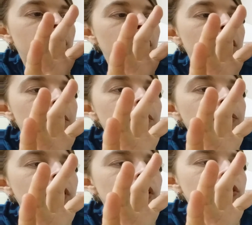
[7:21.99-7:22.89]
I
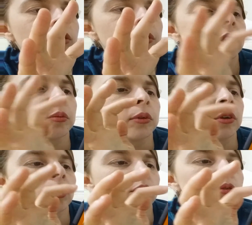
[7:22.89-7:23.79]
normally keep it
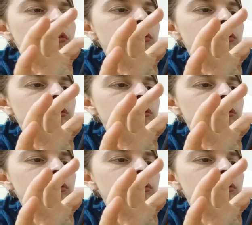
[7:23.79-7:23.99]
around